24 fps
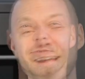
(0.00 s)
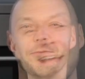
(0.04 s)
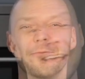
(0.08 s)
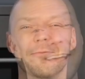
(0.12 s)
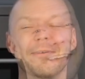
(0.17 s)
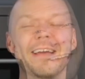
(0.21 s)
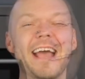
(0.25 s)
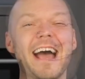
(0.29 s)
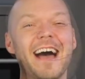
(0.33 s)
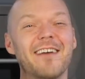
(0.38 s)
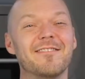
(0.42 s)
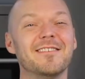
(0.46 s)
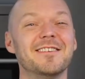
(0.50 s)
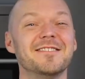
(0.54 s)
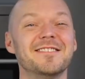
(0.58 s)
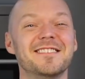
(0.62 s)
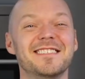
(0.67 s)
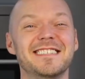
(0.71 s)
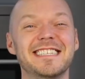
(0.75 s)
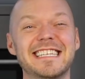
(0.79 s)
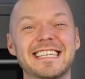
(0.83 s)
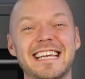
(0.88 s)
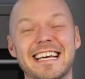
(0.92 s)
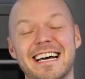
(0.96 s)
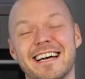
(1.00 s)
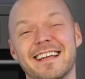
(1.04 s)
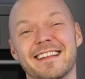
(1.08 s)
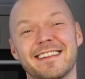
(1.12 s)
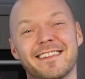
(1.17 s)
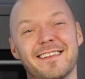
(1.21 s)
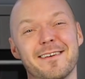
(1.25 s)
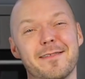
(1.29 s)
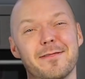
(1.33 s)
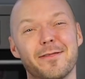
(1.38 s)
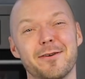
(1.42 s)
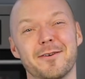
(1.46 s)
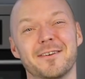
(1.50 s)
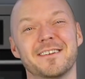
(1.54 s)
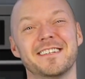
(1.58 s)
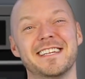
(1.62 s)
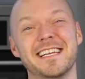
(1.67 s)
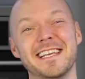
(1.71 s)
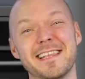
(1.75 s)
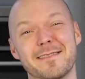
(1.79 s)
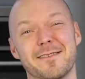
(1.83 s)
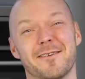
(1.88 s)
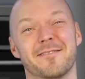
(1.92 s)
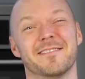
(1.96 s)
We have Lucia the
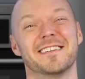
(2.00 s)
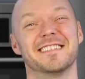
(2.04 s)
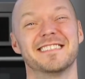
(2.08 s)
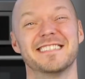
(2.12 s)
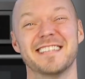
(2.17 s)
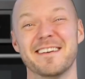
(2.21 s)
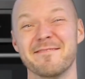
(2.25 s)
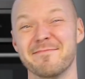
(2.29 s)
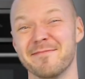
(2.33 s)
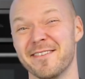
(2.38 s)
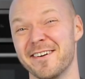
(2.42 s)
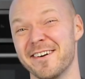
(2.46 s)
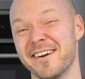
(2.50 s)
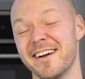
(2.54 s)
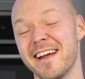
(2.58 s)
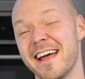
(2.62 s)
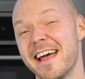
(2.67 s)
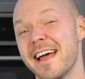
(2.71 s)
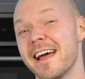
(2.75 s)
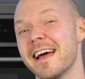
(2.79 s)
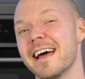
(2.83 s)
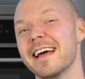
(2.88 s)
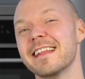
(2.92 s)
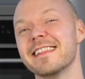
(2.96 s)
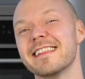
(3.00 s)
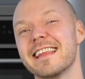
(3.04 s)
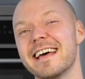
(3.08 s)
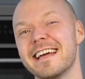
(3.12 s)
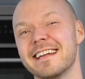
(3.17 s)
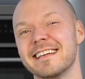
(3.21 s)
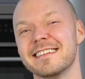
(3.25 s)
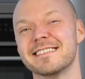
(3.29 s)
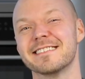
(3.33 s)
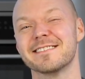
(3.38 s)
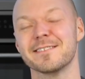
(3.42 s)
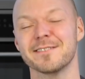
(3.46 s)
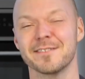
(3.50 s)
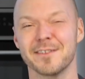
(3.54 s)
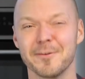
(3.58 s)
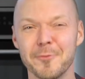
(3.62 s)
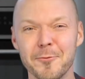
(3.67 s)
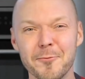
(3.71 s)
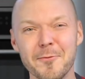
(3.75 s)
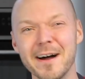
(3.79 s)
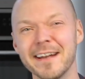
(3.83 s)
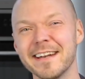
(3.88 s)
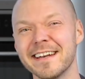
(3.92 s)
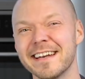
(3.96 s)
13th of December, and that is the
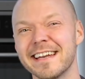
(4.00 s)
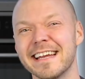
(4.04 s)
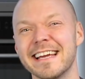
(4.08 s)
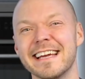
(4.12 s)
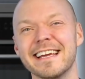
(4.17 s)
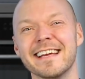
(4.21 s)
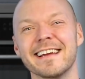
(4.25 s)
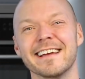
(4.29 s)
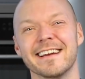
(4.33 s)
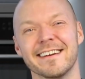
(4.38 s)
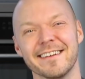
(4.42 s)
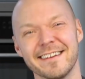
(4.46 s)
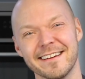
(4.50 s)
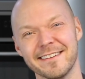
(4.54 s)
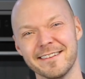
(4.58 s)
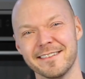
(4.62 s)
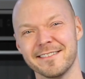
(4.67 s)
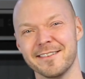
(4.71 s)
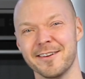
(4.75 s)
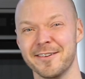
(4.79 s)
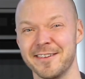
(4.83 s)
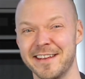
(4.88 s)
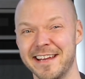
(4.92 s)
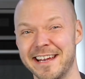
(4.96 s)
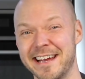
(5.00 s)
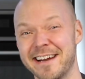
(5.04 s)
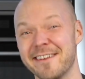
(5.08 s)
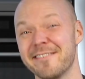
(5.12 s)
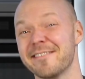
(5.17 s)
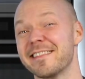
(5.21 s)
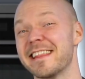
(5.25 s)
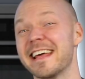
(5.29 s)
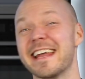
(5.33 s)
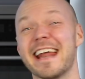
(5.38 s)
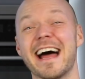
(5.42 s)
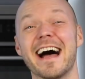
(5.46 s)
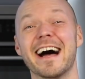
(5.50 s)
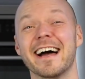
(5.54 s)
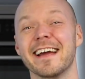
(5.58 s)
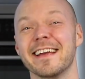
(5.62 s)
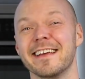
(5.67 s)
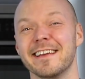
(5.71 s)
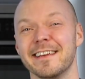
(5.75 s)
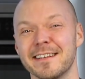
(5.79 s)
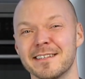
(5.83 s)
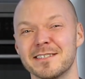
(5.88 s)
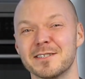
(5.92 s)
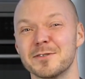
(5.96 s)
one day a year that I
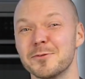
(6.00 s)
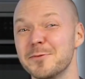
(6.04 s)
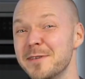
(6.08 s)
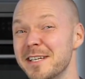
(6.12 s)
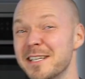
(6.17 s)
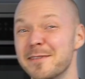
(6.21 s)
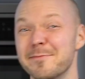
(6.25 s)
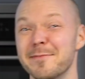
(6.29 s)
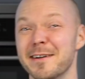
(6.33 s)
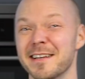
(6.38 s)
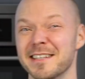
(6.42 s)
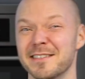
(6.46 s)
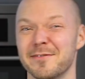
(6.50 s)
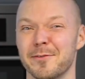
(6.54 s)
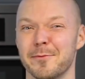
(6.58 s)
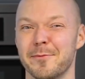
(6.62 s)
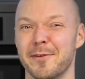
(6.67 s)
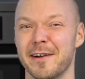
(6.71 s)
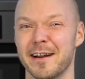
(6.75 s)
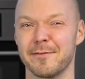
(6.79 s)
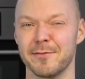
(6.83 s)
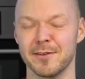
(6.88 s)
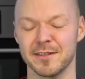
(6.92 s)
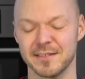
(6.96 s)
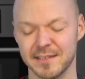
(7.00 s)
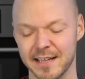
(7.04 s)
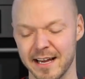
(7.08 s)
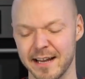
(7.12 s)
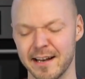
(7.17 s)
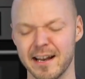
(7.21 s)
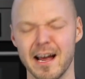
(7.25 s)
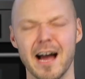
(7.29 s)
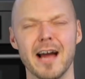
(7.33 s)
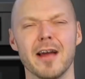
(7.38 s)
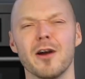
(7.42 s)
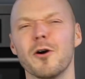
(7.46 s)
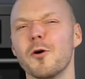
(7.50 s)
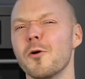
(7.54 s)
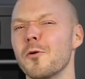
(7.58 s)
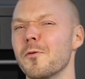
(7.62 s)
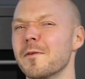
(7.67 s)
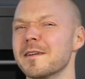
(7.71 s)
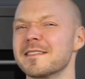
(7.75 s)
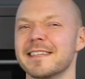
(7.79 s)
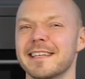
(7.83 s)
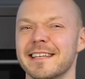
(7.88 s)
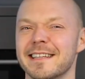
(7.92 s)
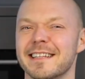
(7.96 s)
eat sweet buns for breakfast, and I
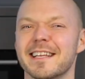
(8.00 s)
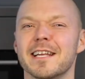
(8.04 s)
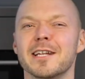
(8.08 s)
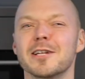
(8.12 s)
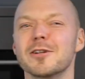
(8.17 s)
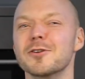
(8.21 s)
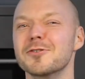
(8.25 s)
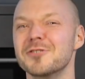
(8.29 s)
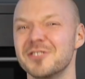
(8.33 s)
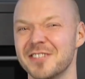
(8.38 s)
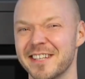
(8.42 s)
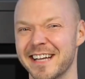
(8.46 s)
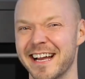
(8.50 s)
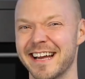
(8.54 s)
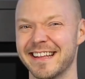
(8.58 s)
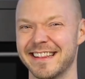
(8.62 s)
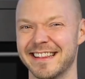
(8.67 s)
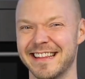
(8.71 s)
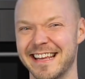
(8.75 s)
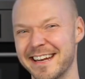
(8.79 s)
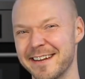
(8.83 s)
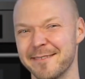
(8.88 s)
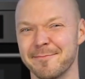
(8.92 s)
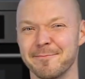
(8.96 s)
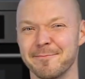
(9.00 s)
always eat lussekatter.